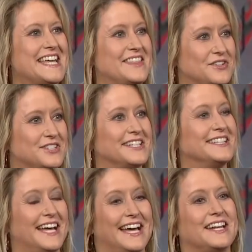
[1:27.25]
there's a
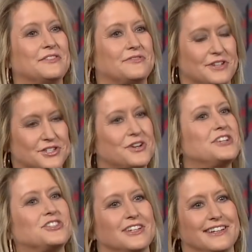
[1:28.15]
lot of
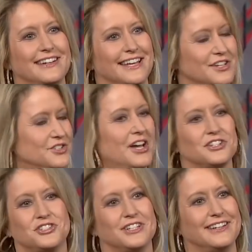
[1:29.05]
frustration and
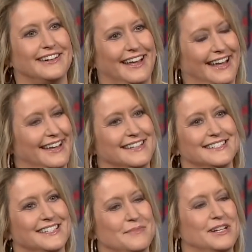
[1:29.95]
exhaustion
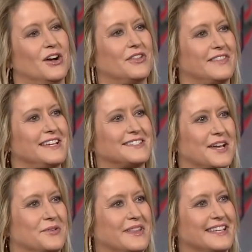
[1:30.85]
and, I mean, all the things that
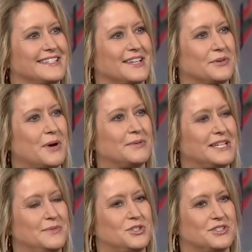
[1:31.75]
go with it. So it probably
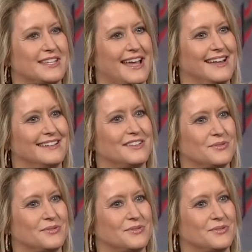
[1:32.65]
keeps you sane through all